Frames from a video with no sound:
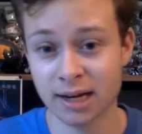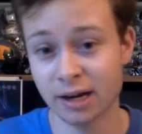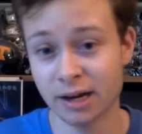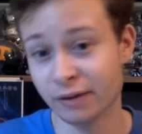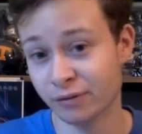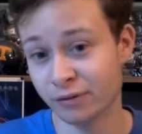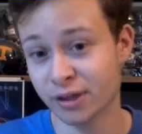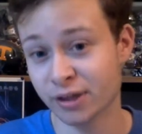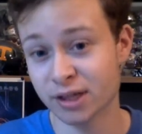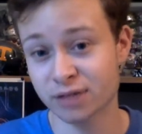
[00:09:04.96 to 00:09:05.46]

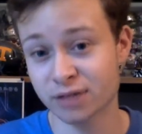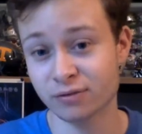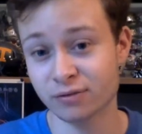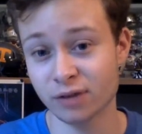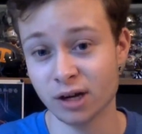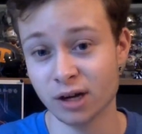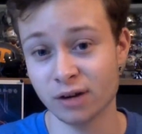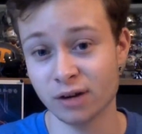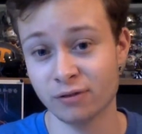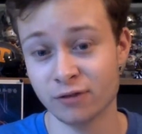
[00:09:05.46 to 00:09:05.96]
of this
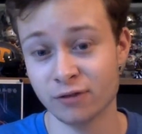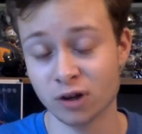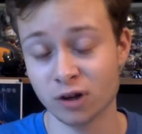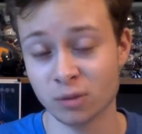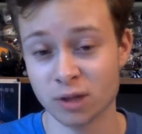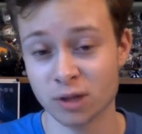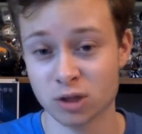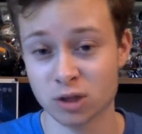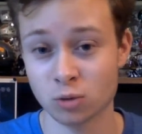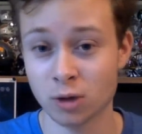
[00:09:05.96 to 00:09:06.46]
film,
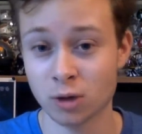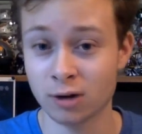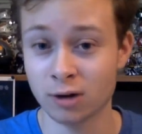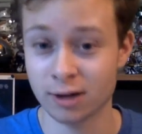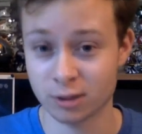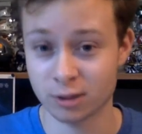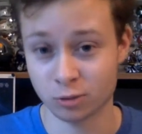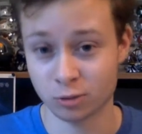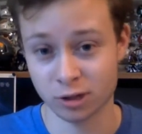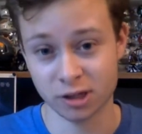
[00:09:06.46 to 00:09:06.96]
as well
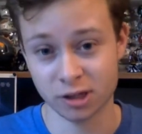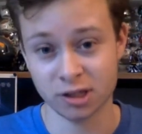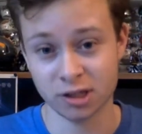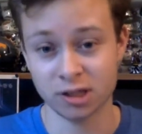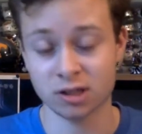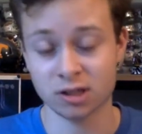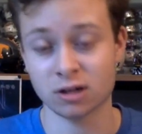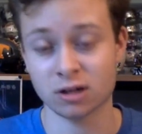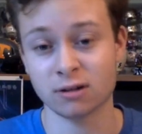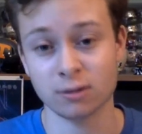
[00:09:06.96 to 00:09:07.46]
as we're going to see
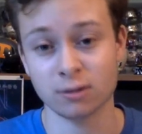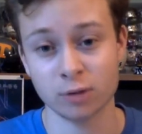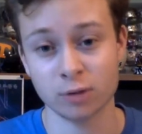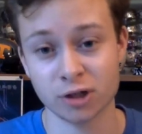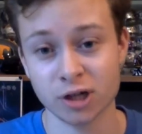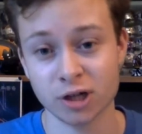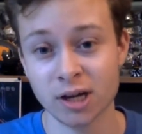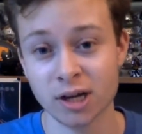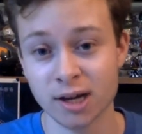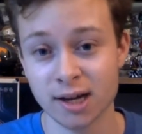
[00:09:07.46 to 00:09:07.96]
Scarlet
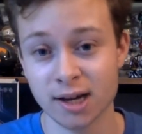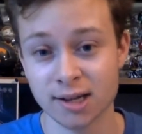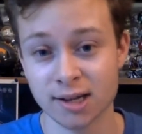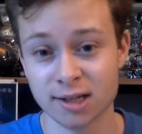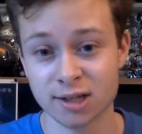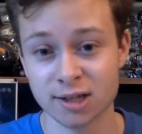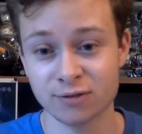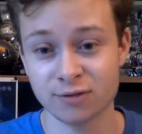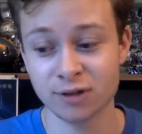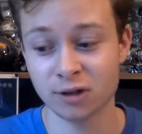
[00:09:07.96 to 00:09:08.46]
Witch in
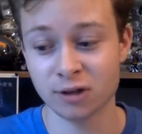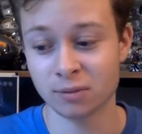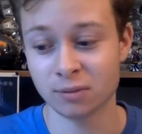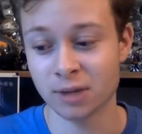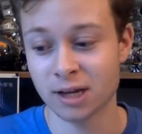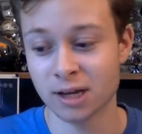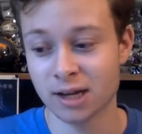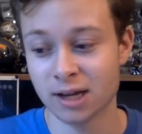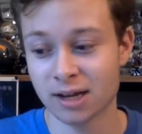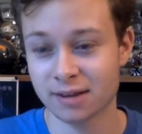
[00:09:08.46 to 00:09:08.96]
this film.
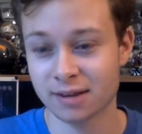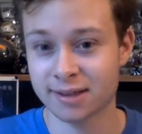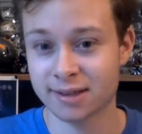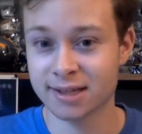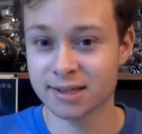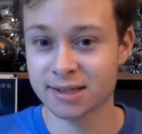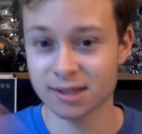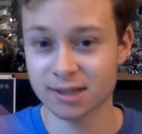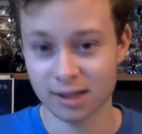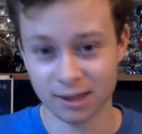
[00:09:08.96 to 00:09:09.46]

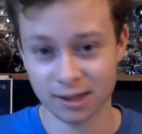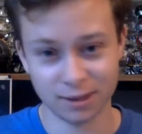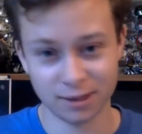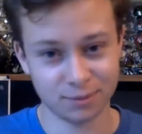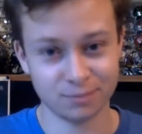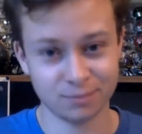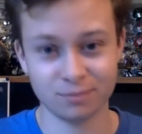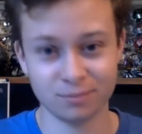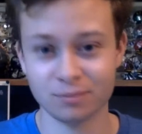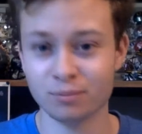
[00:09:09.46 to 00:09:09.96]
This
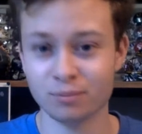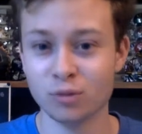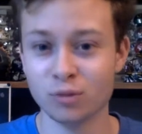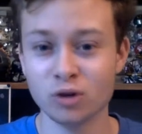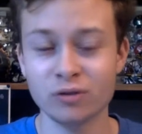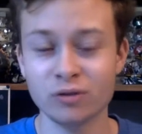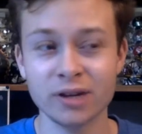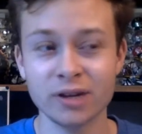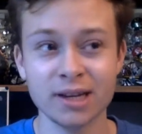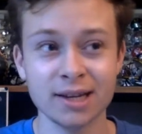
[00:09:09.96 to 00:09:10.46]

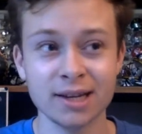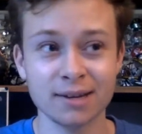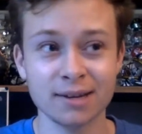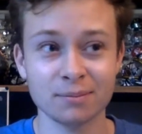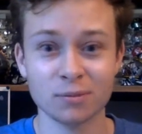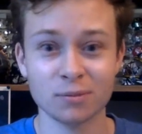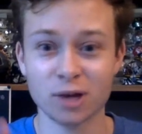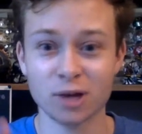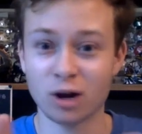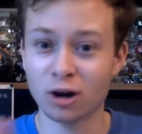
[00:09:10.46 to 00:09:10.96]
movie
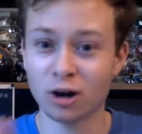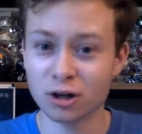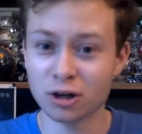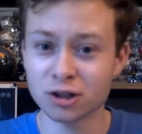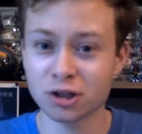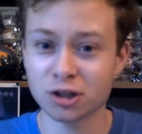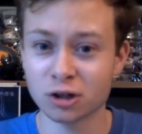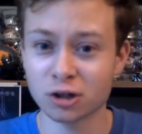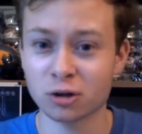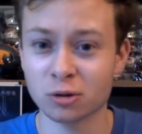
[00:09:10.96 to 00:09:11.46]

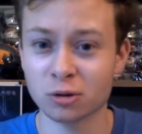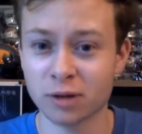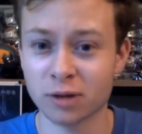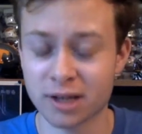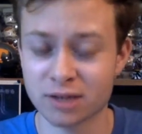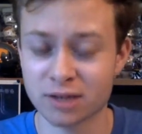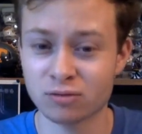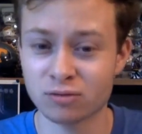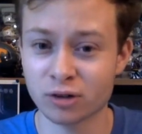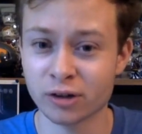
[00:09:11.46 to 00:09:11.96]
also
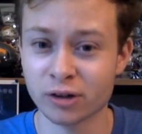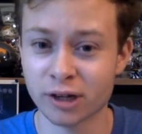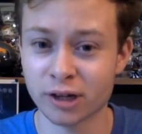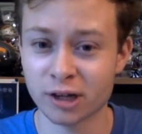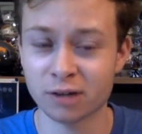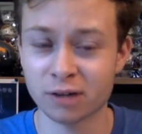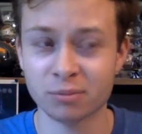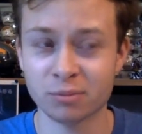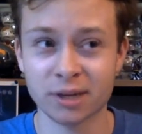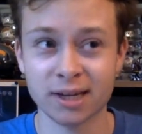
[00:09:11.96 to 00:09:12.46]
is really
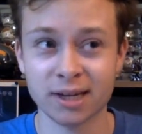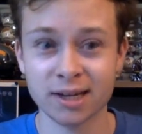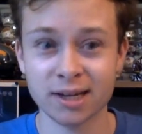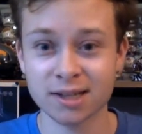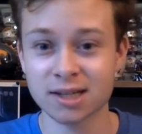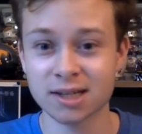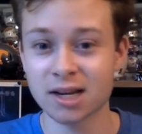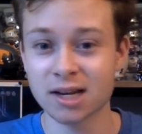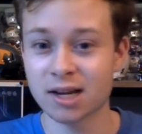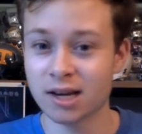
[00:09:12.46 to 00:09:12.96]
good
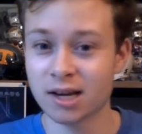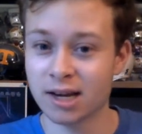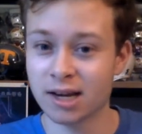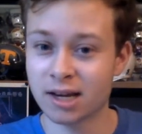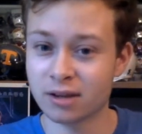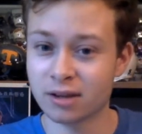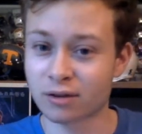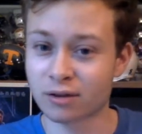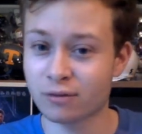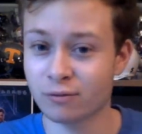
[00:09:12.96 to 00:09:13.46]
because
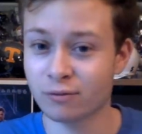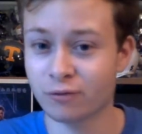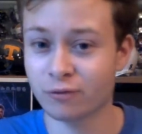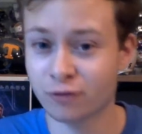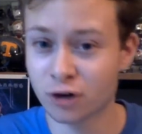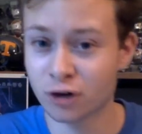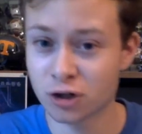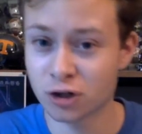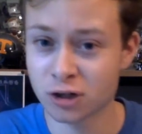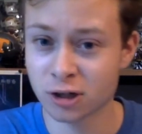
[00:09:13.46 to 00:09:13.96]
in the
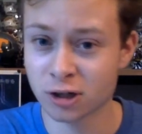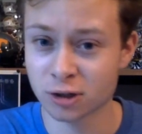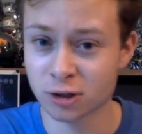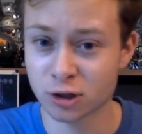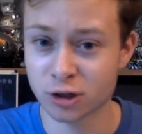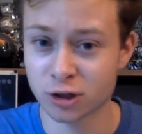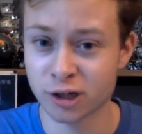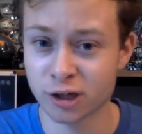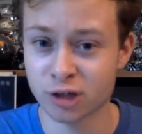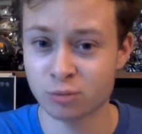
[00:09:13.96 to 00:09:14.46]
first Doctor
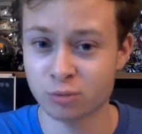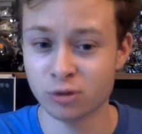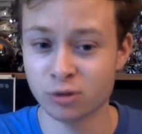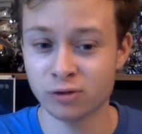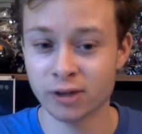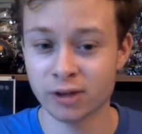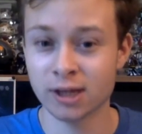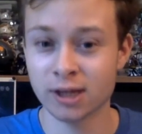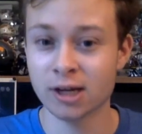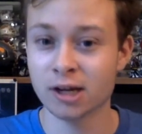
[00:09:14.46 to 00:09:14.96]
Strange
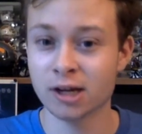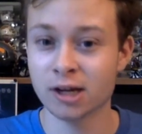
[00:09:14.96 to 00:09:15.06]
movie,